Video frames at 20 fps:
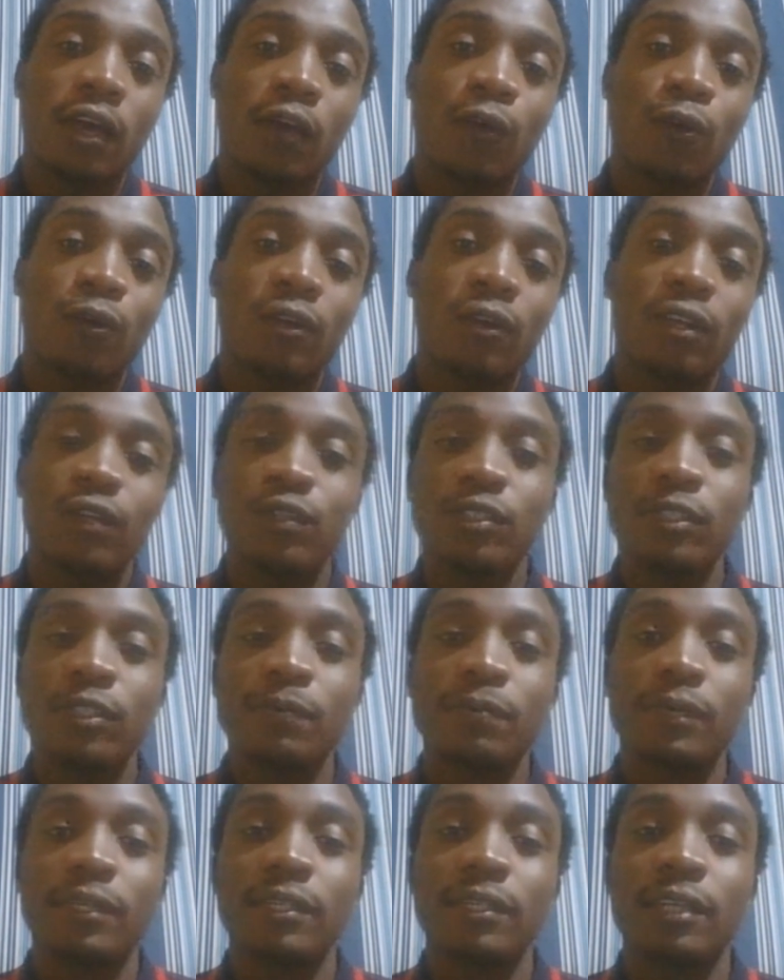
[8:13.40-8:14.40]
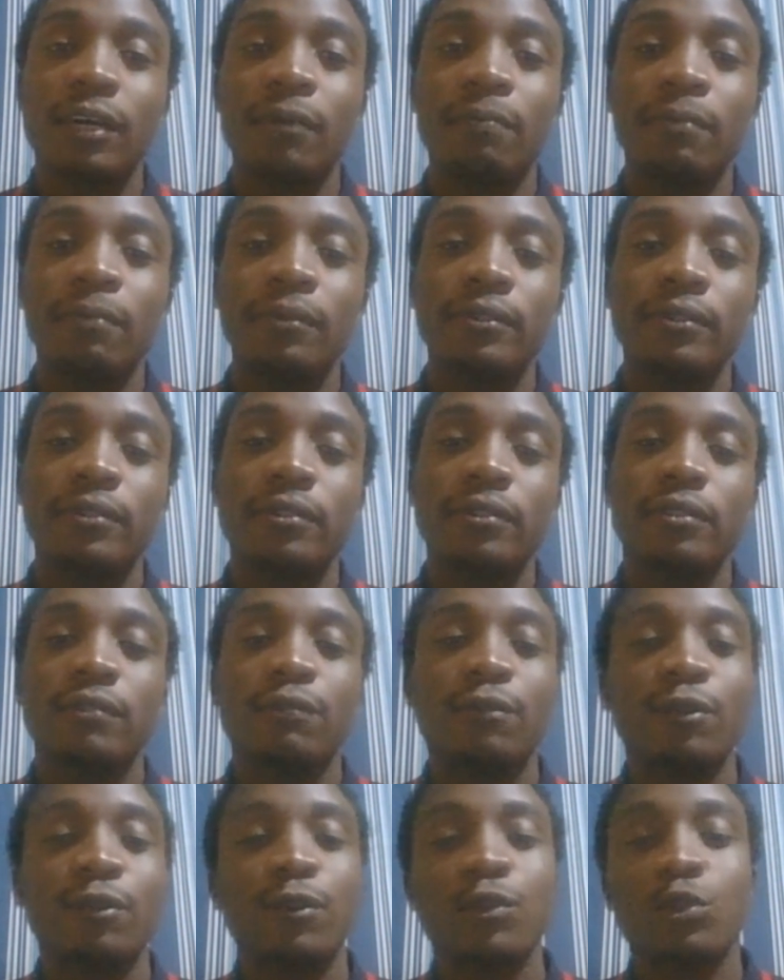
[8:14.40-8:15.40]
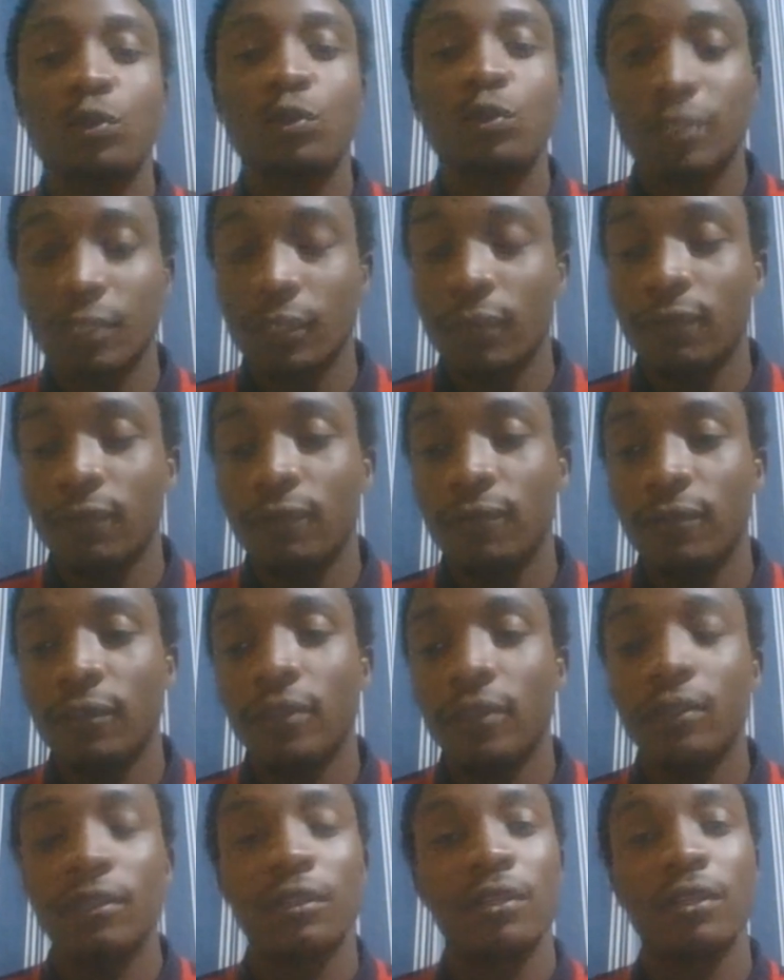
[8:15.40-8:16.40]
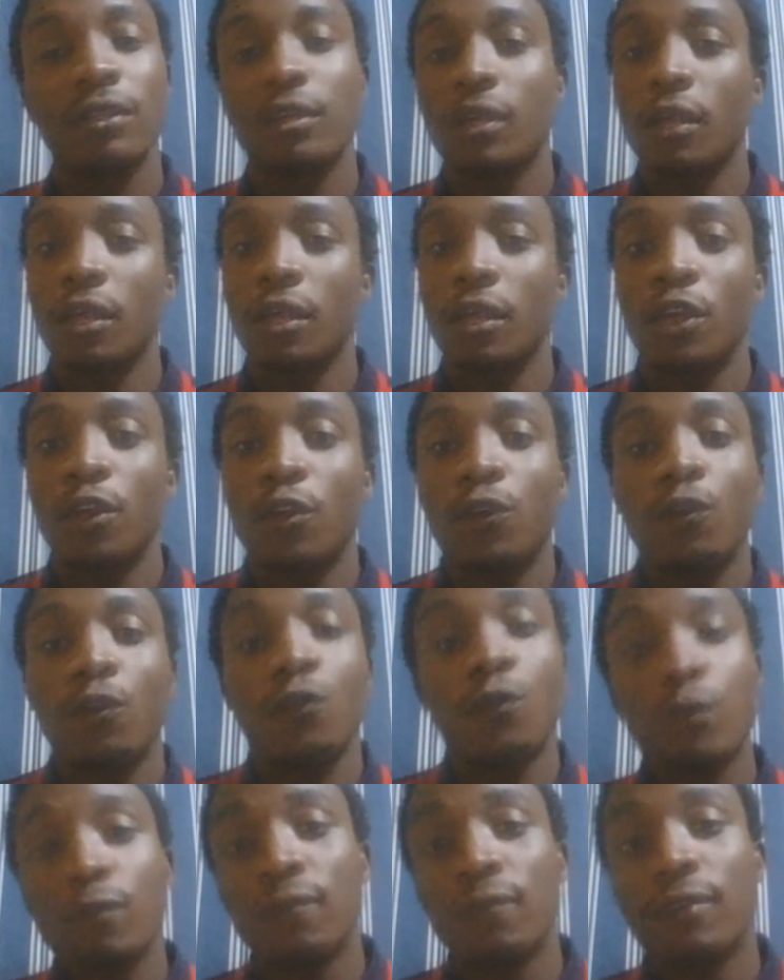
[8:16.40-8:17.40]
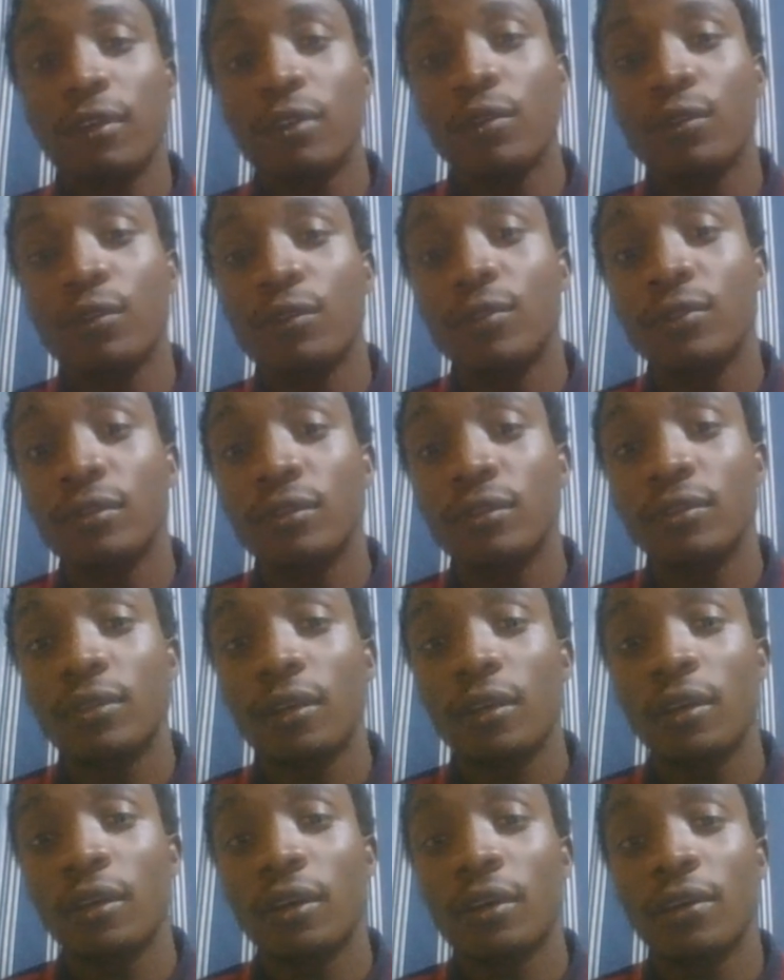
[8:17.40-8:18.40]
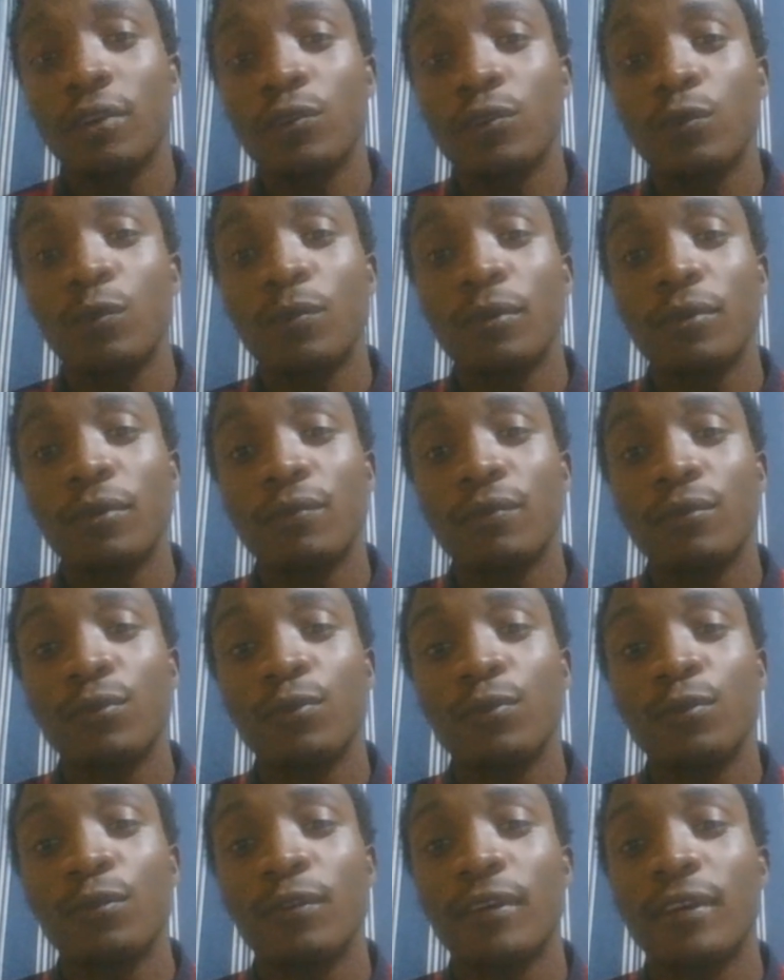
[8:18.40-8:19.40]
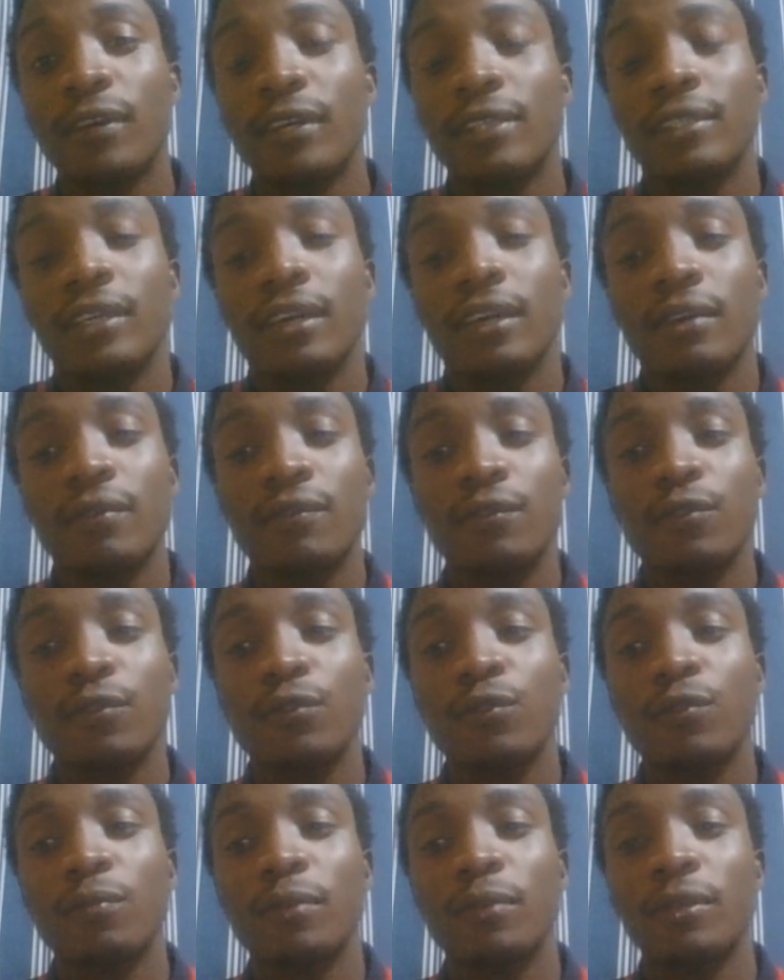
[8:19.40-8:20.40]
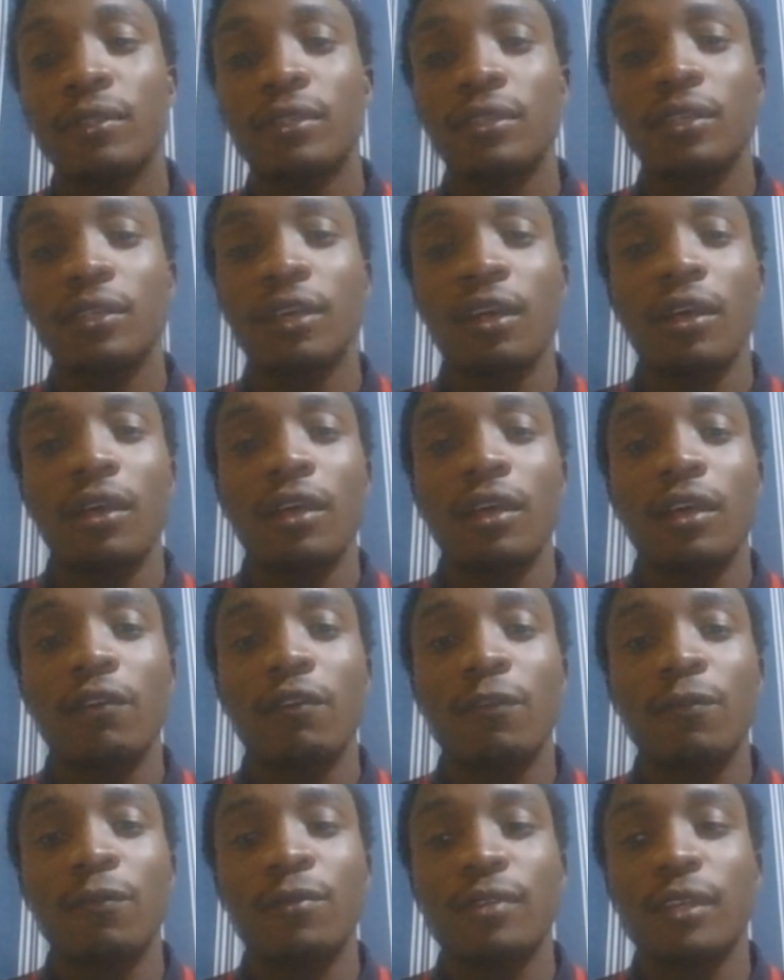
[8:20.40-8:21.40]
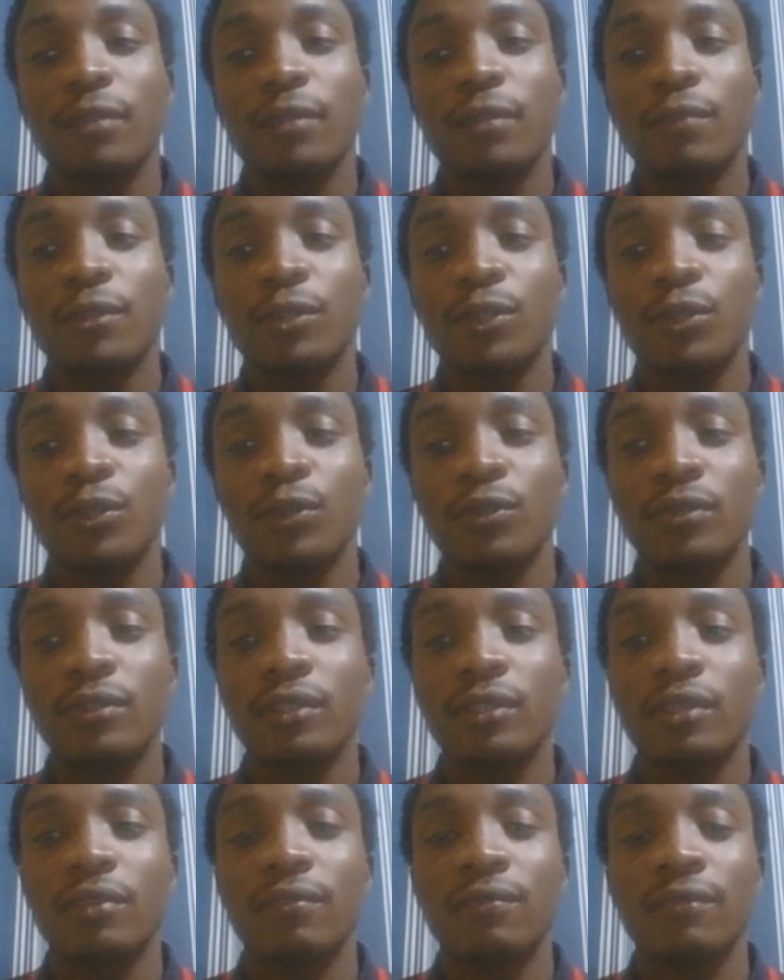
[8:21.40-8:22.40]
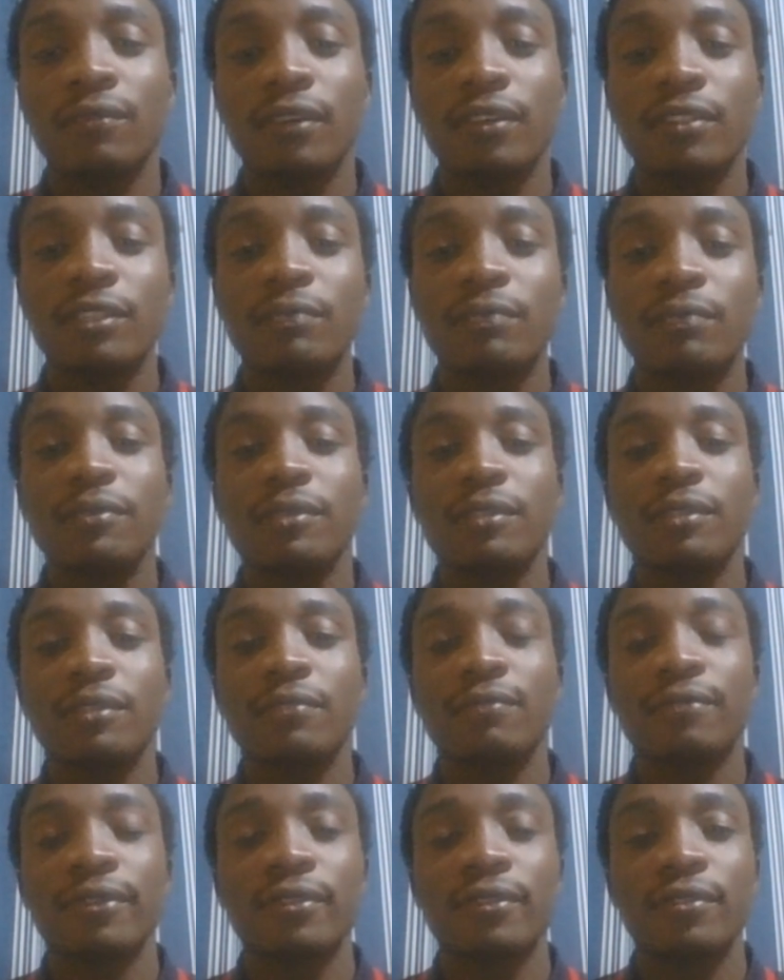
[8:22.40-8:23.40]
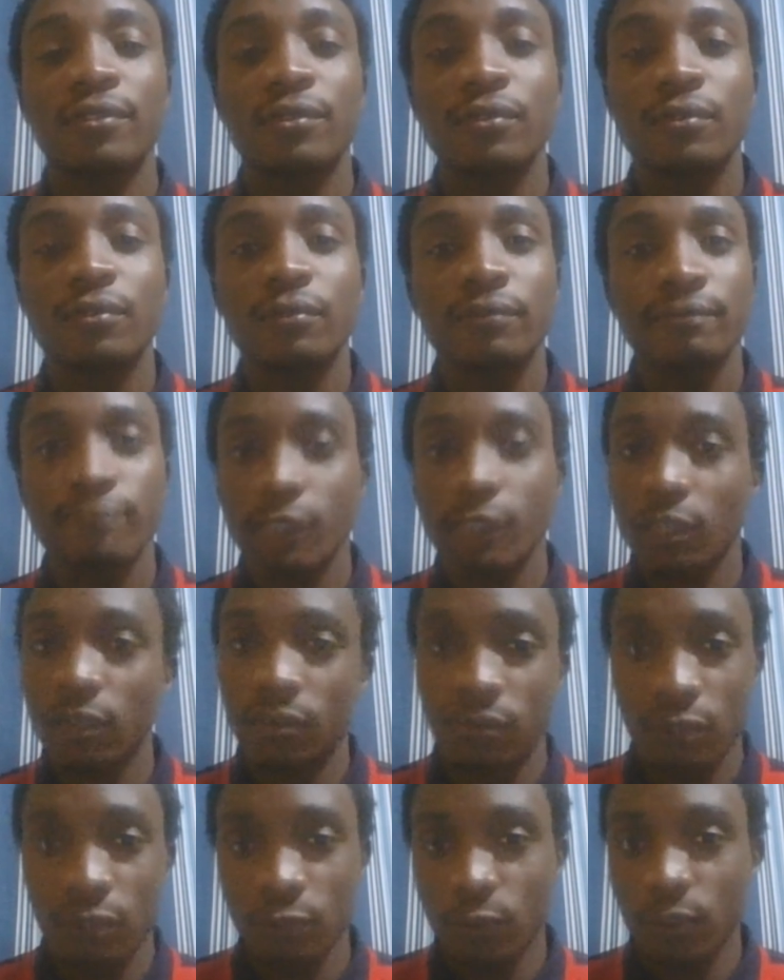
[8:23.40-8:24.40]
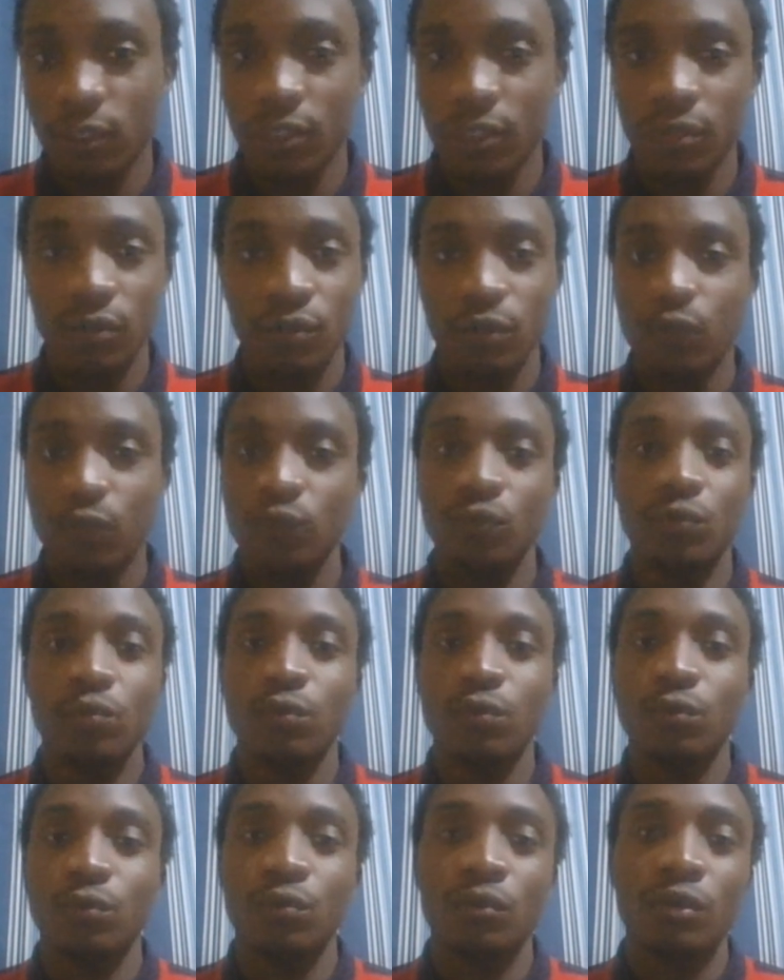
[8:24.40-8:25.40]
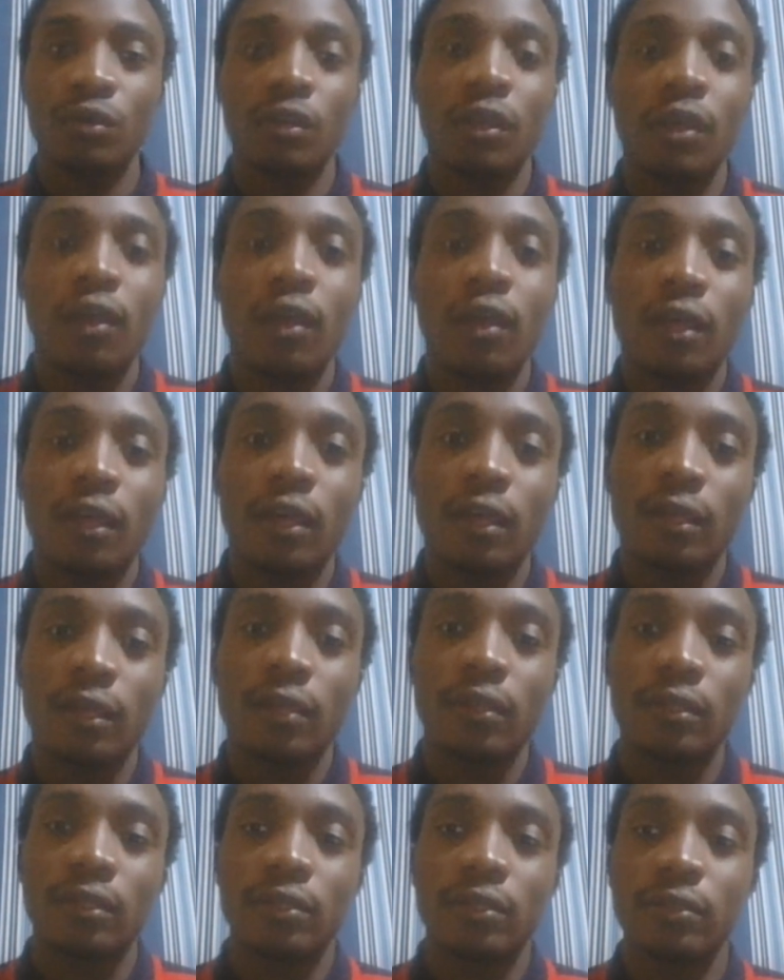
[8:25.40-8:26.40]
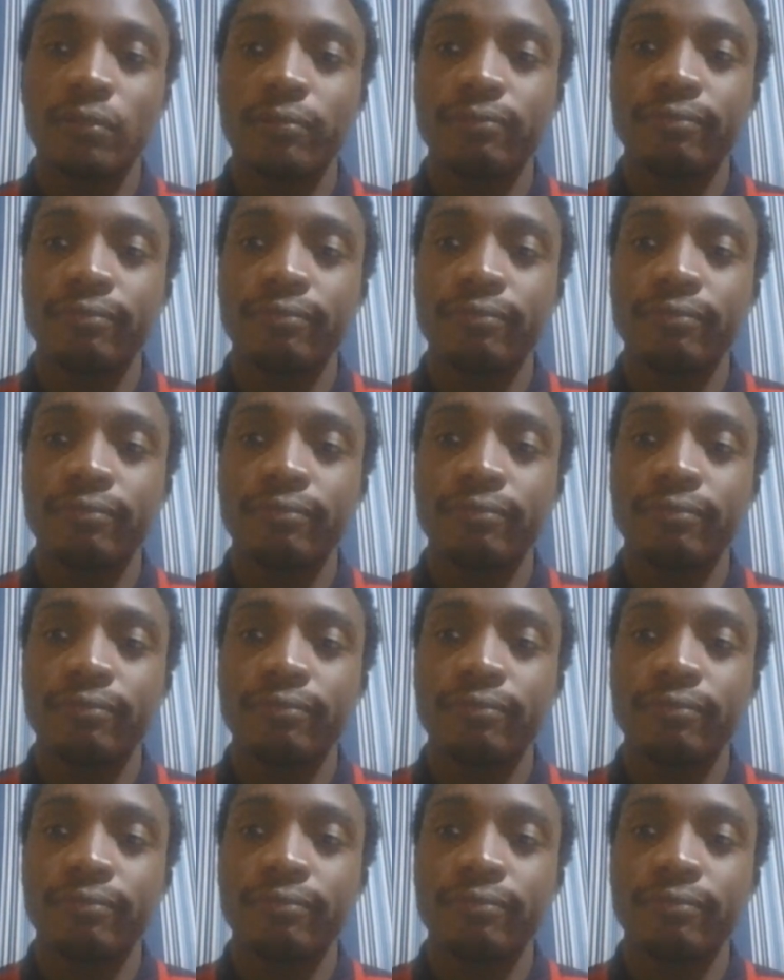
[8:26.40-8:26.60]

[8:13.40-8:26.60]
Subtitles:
a good relationship here in campus, focus on yourself, and you will find a right woman for you or a right girl for you. But if you start pressuring yourself, accepting the friend zone, yeah, they will just use you. And